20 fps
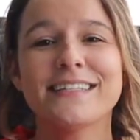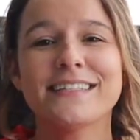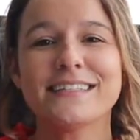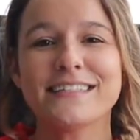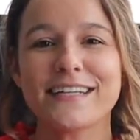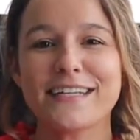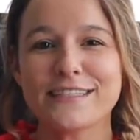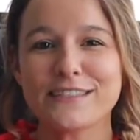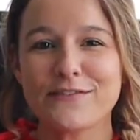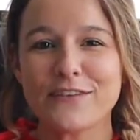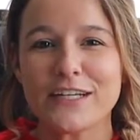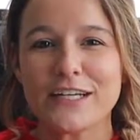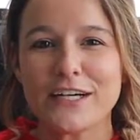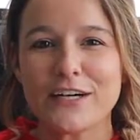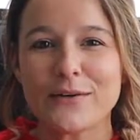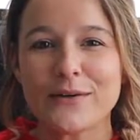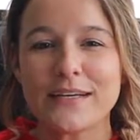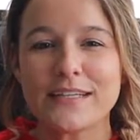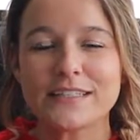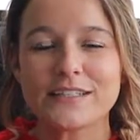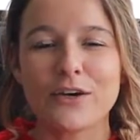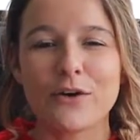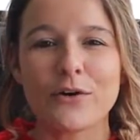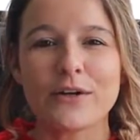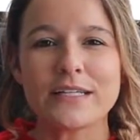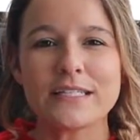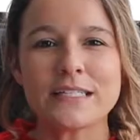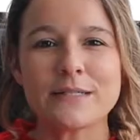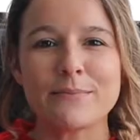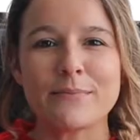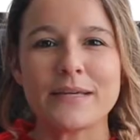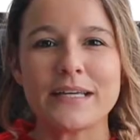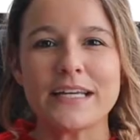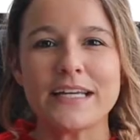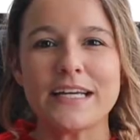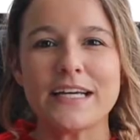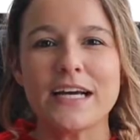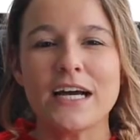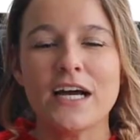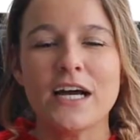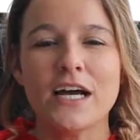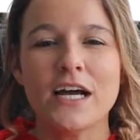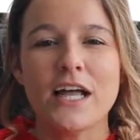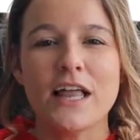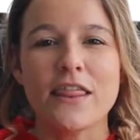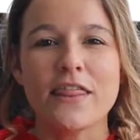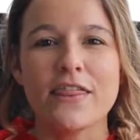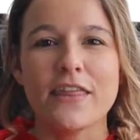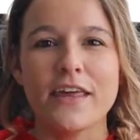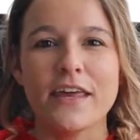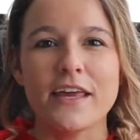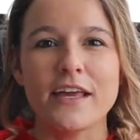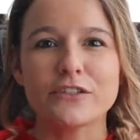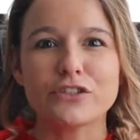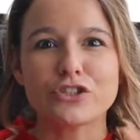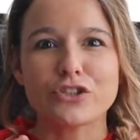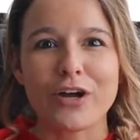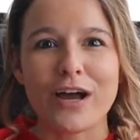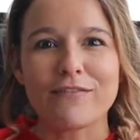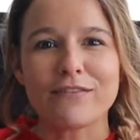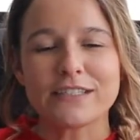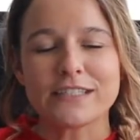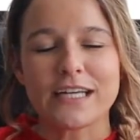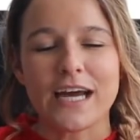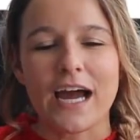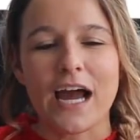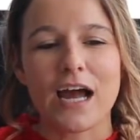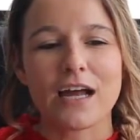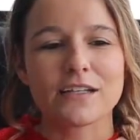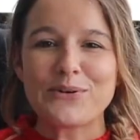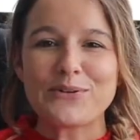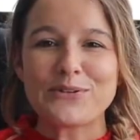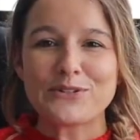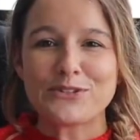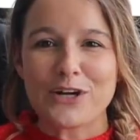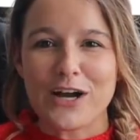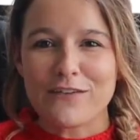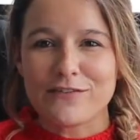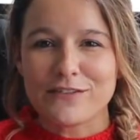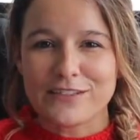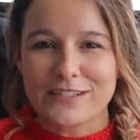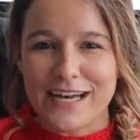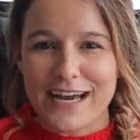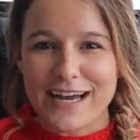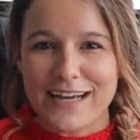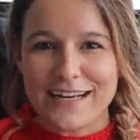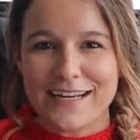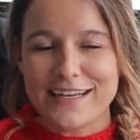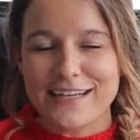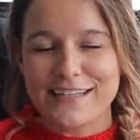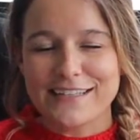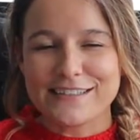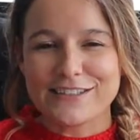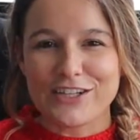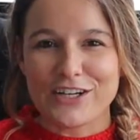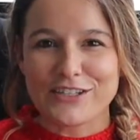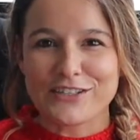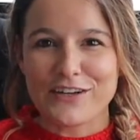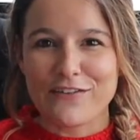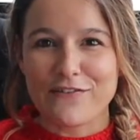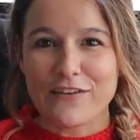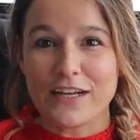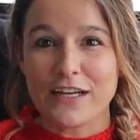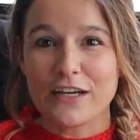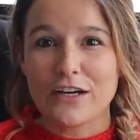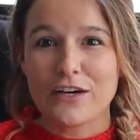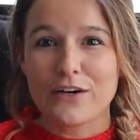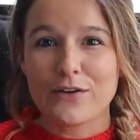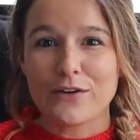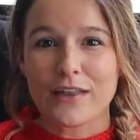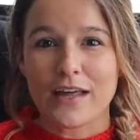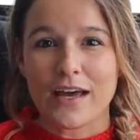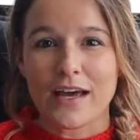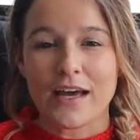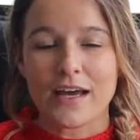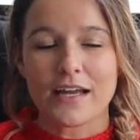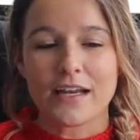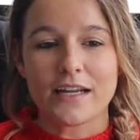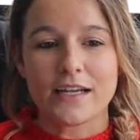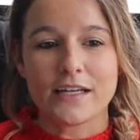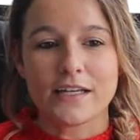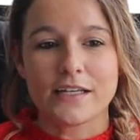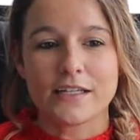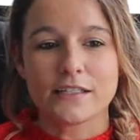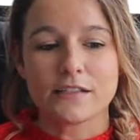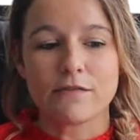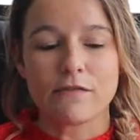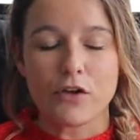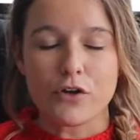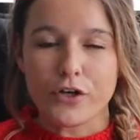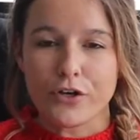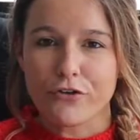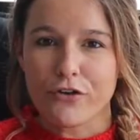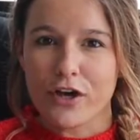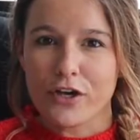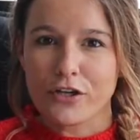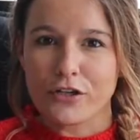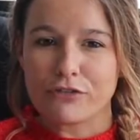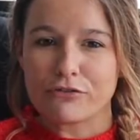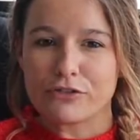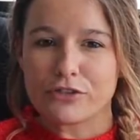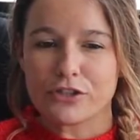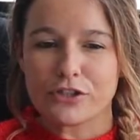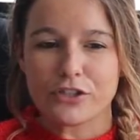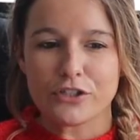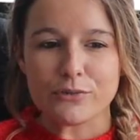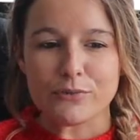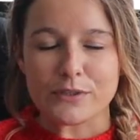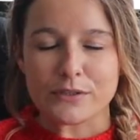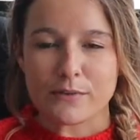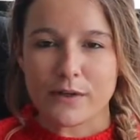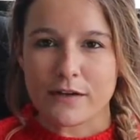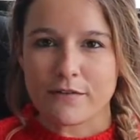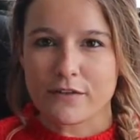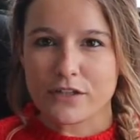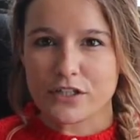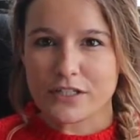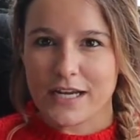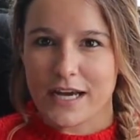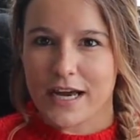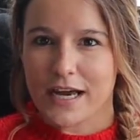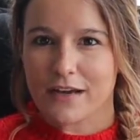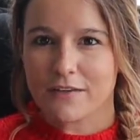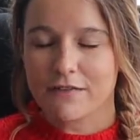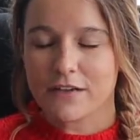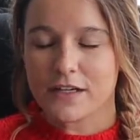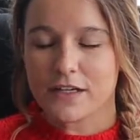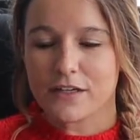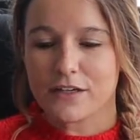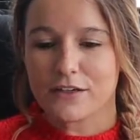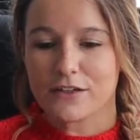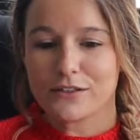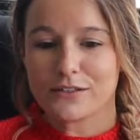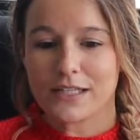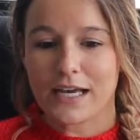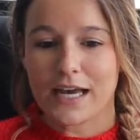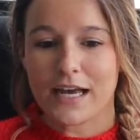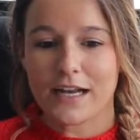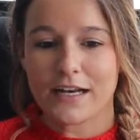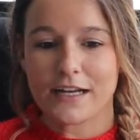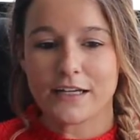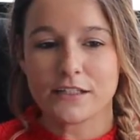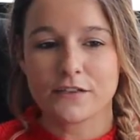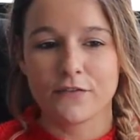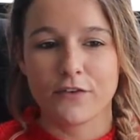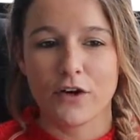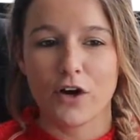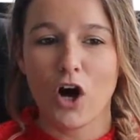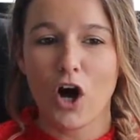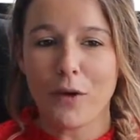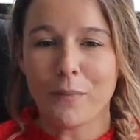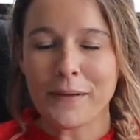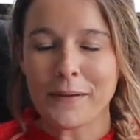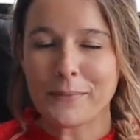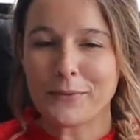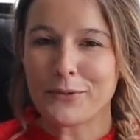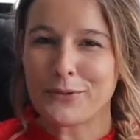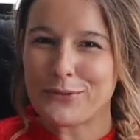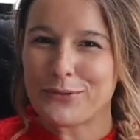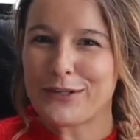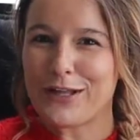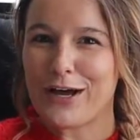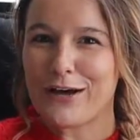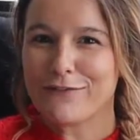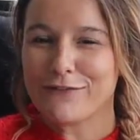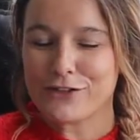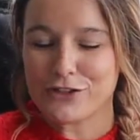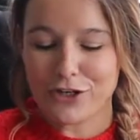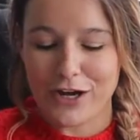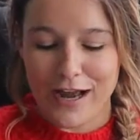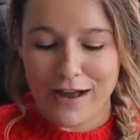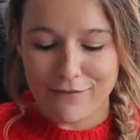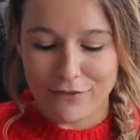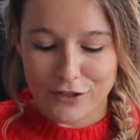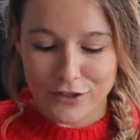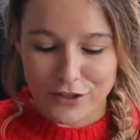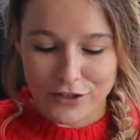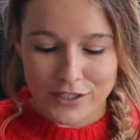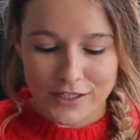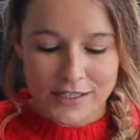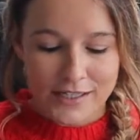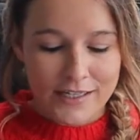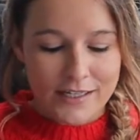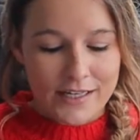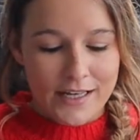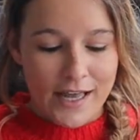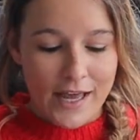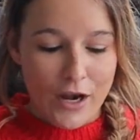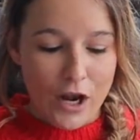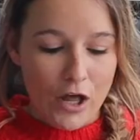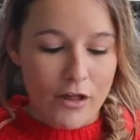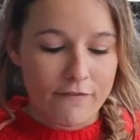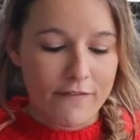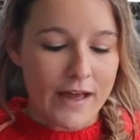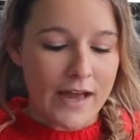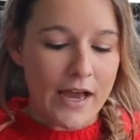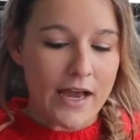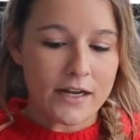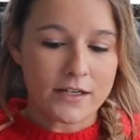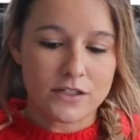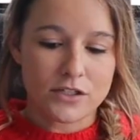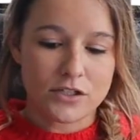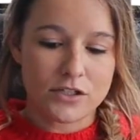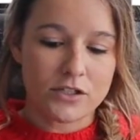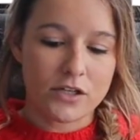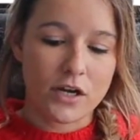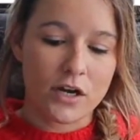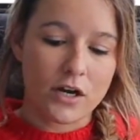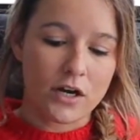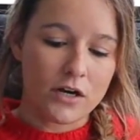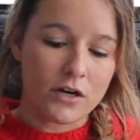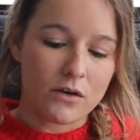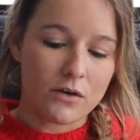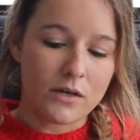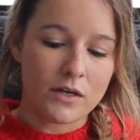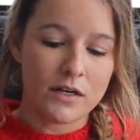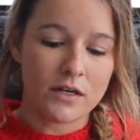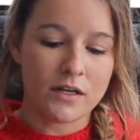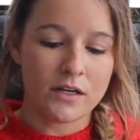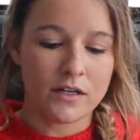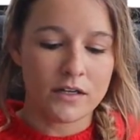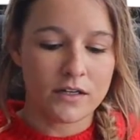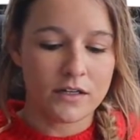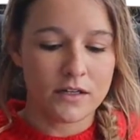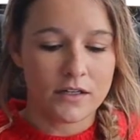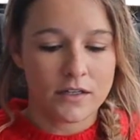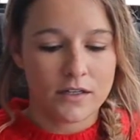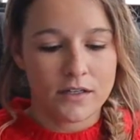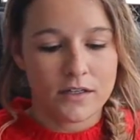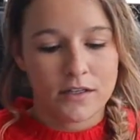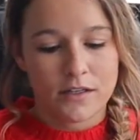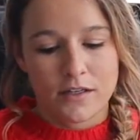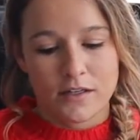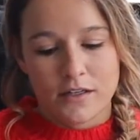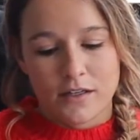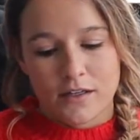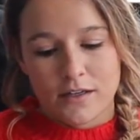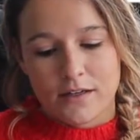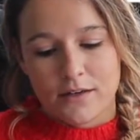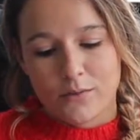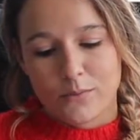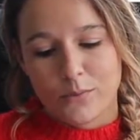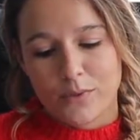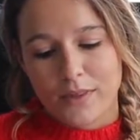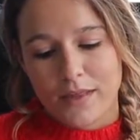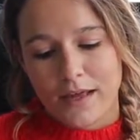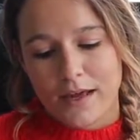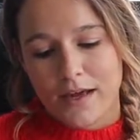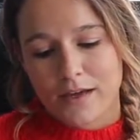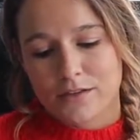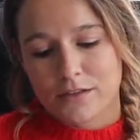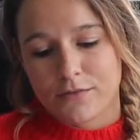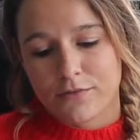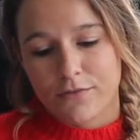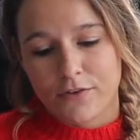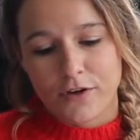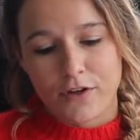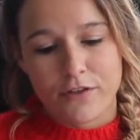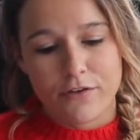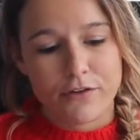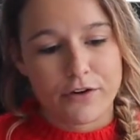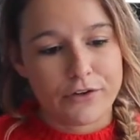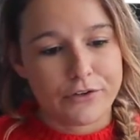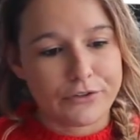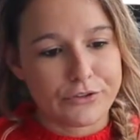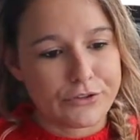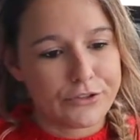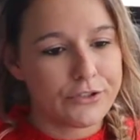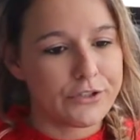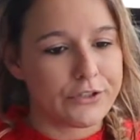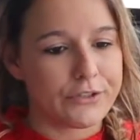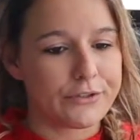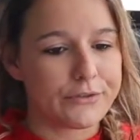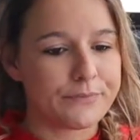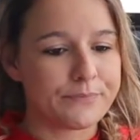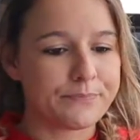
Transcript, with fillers: Today's video is going to be the travel tag. So the travel tag is just a video that is floating around YouTube. It's one of their tag videos and it's for all people who love travel and all that. So without further ado,